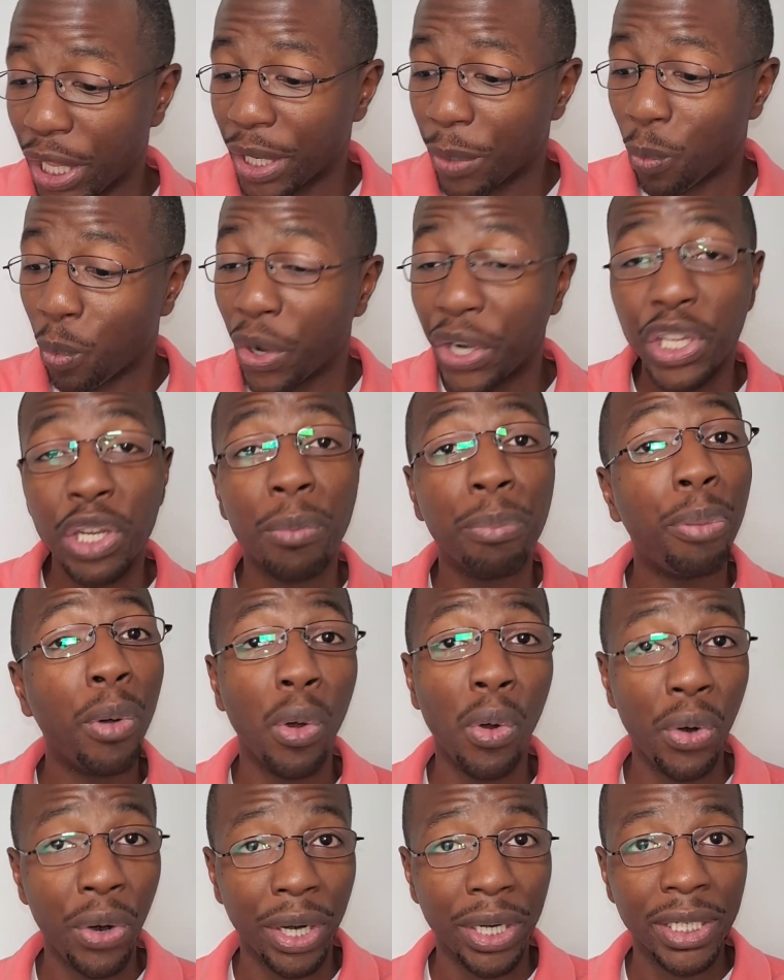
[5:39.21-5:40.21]
Where you're
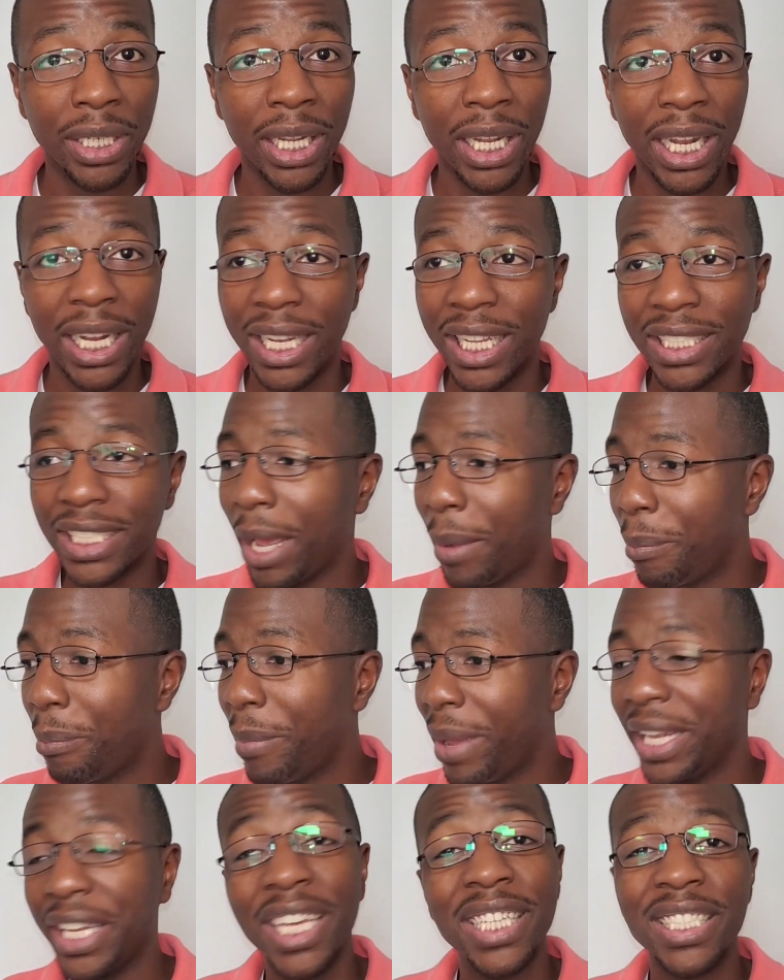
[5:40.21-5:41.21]
born does
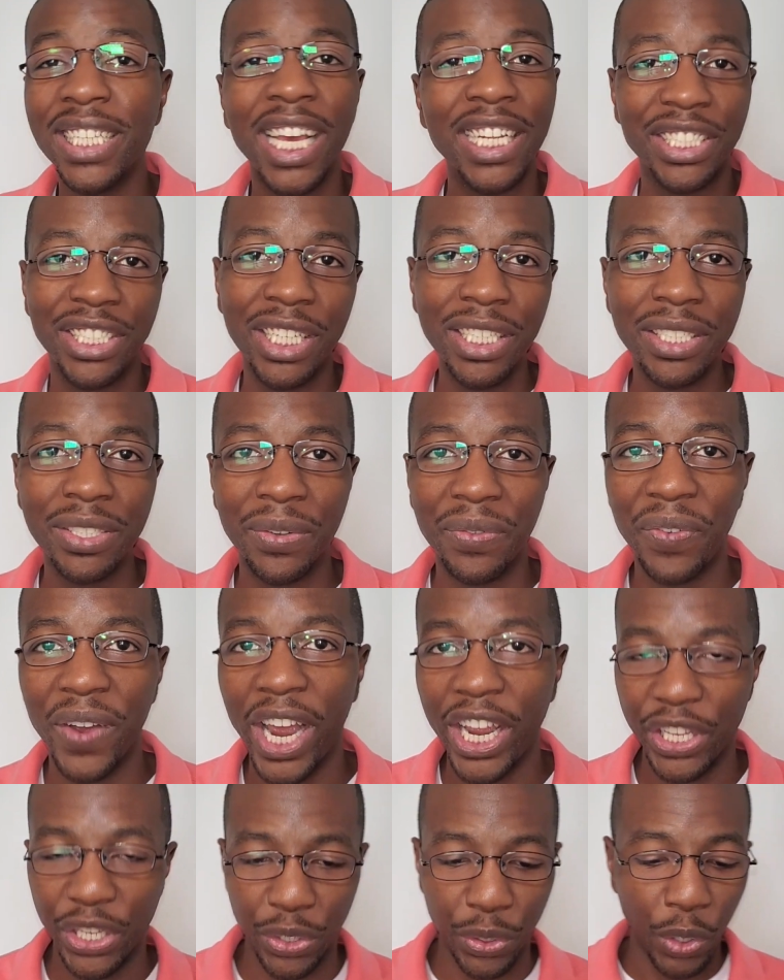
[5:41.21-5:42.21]
not justify
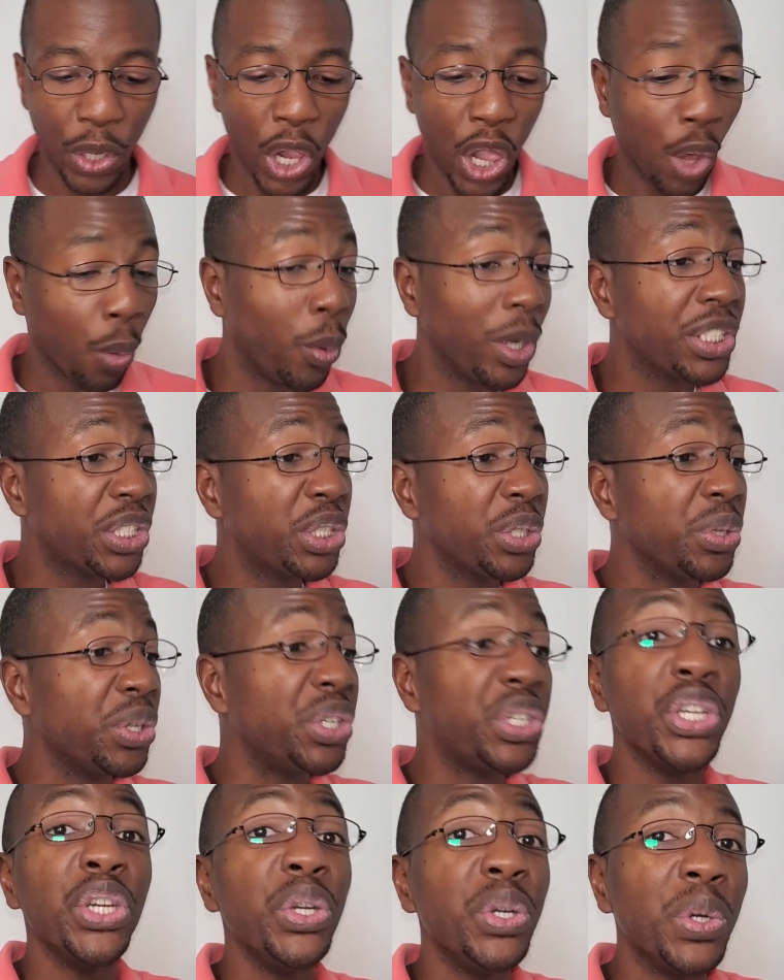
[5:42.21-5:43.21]
you. What you
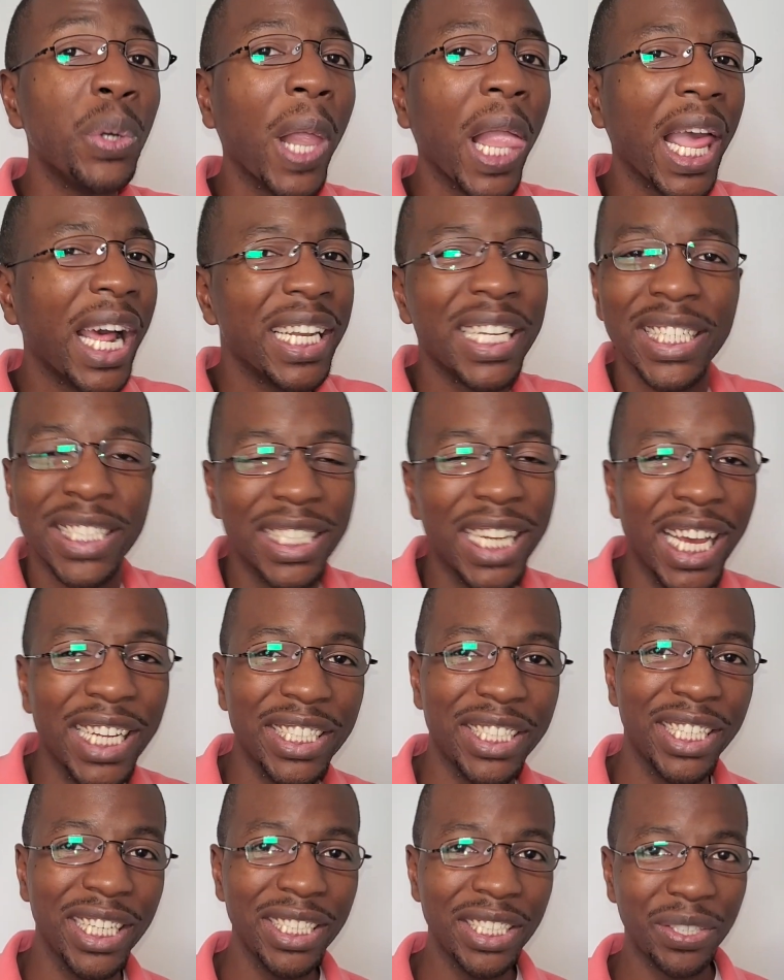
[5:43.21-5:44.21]
do does not
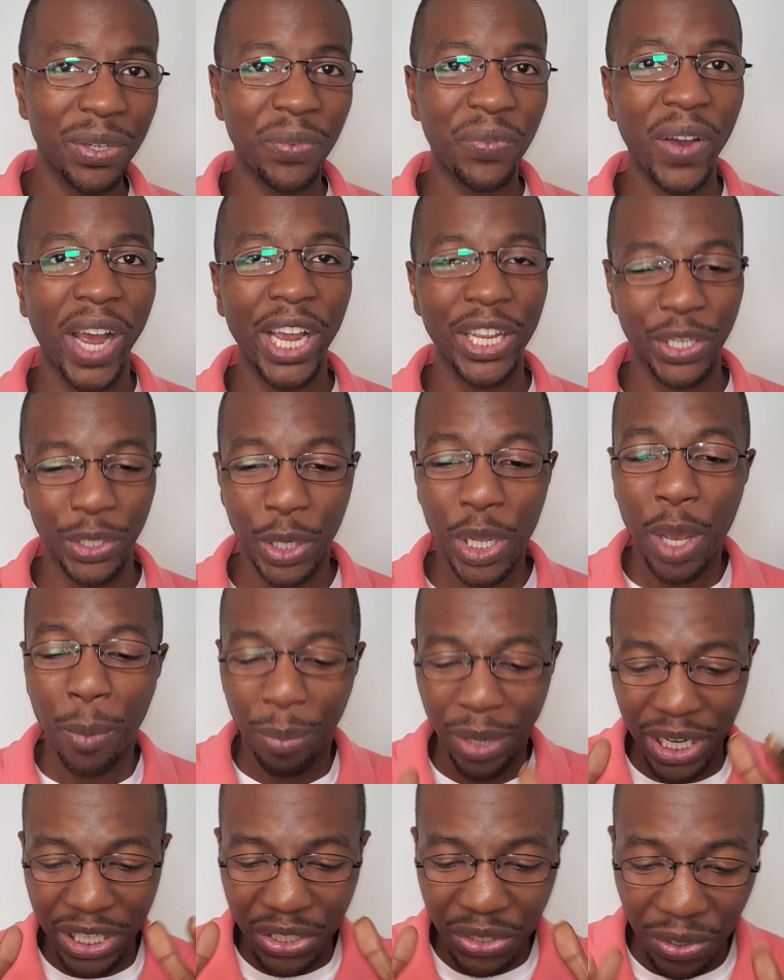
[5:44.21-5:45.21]
justify you,
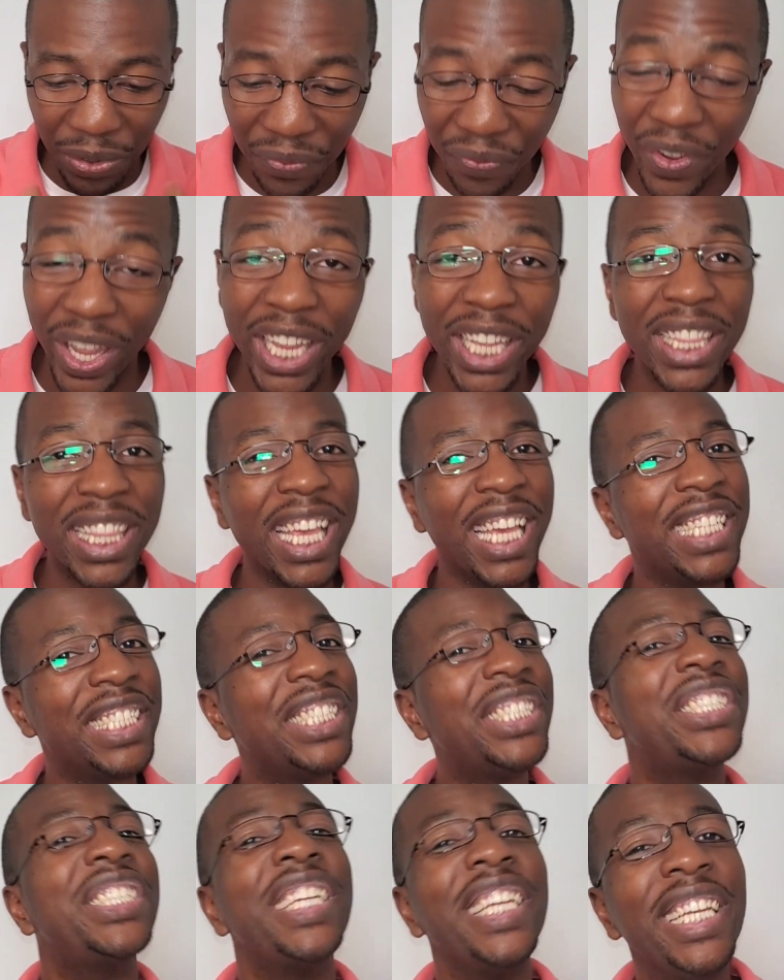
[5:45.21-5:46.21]
but it's your faith in
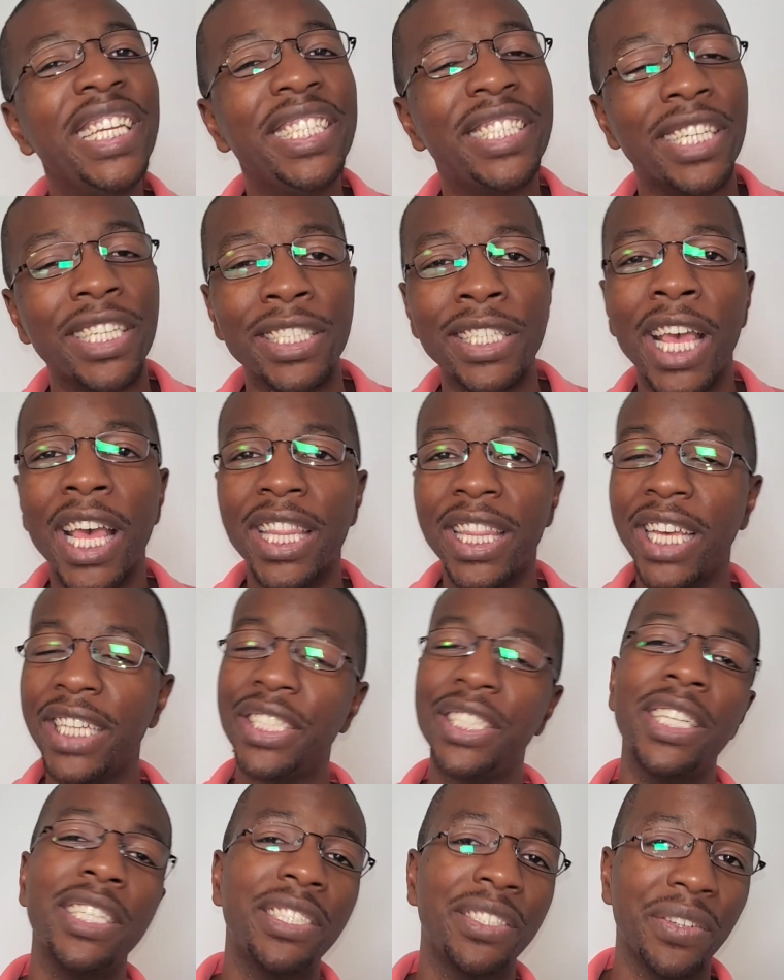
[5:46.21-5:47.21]
Jesus that
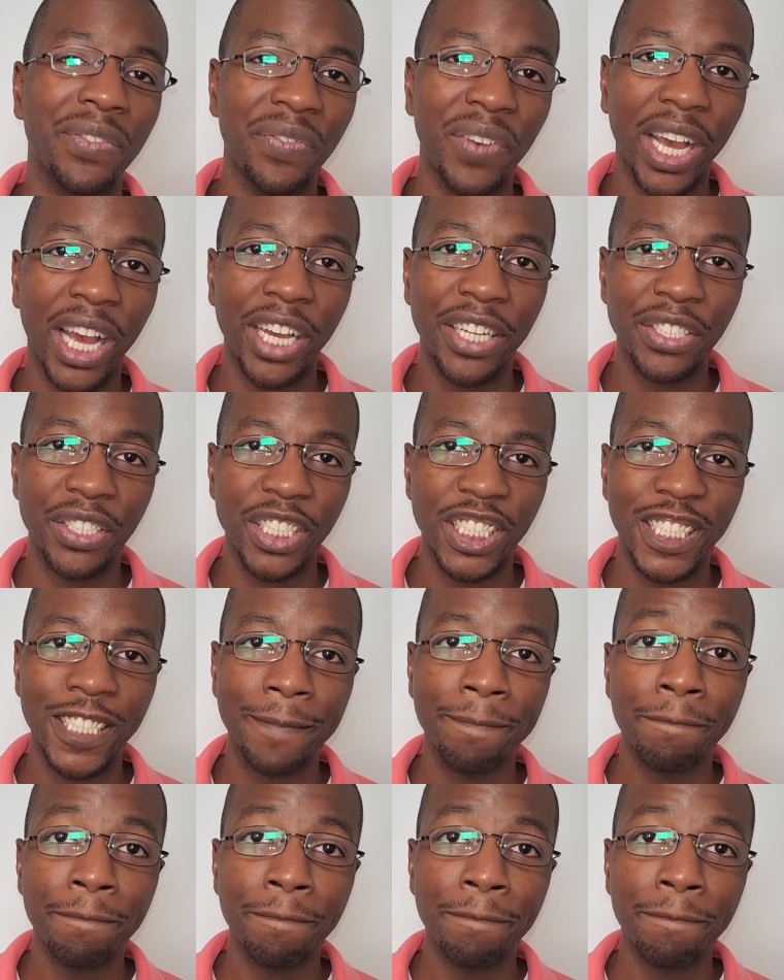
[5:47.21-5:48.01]
justifies you.